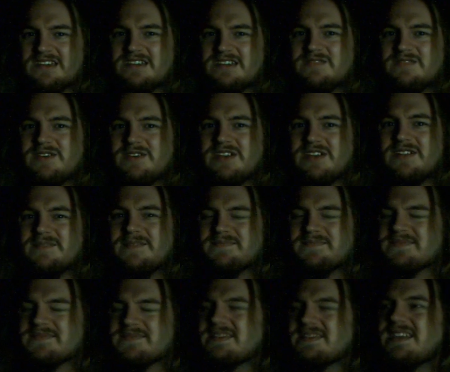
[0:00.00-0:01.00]
Well,
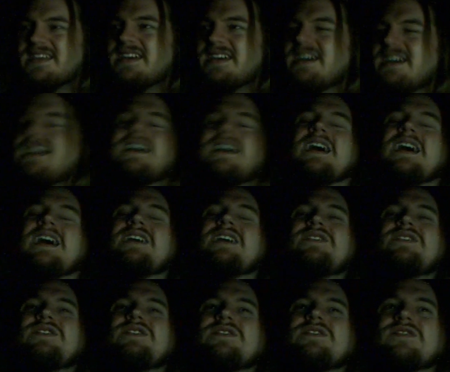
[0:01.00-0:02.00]
I
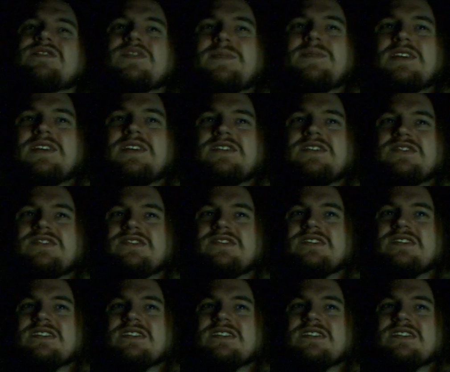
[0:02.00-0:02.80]
don't know so much.